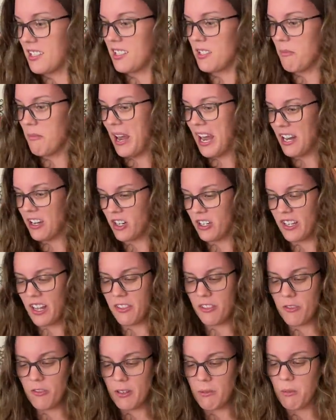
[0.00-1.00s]
the banner and then
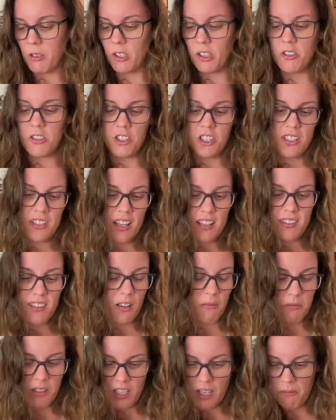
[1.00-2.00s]
three balloons. She said
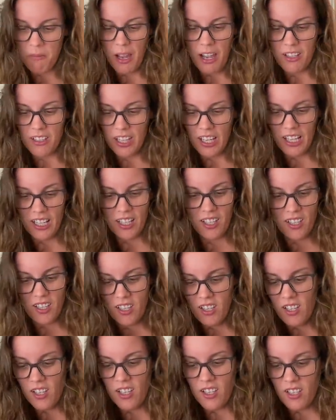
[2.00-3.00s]
something about like we have
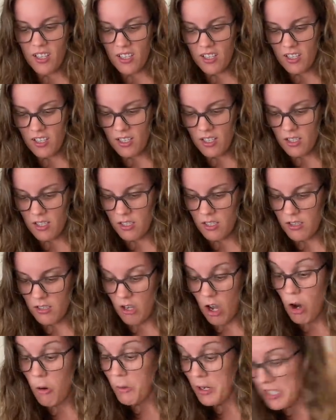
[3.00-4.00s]
to blow this up. I think. Oh, we